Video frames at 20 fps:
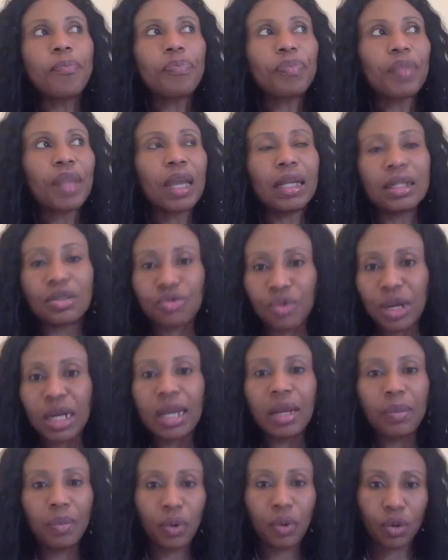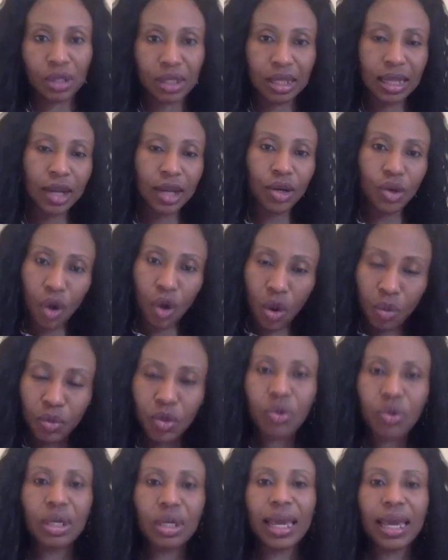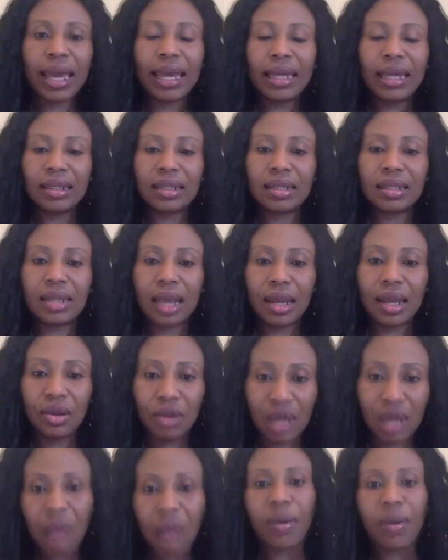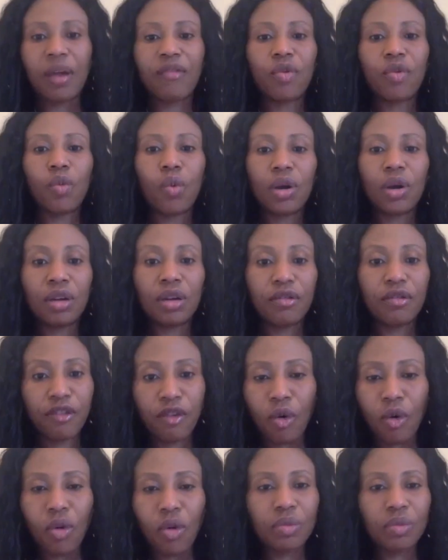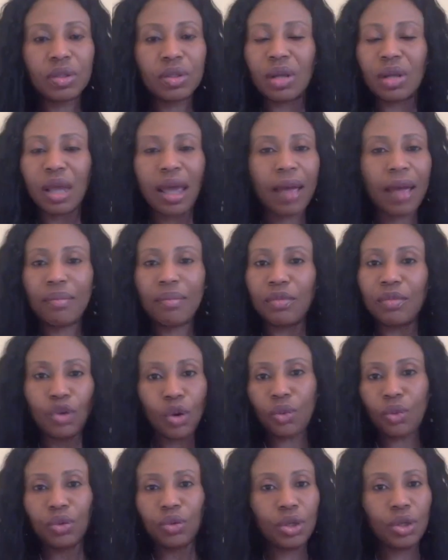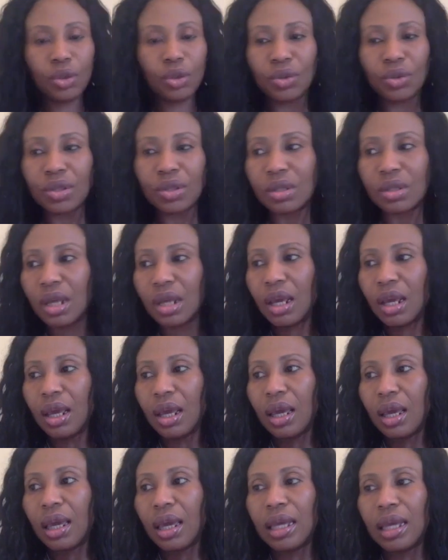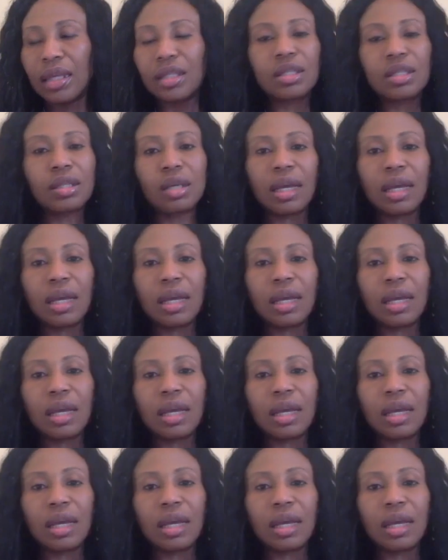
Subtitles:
it's really important that you communicate, that you keep everyone informed. No news is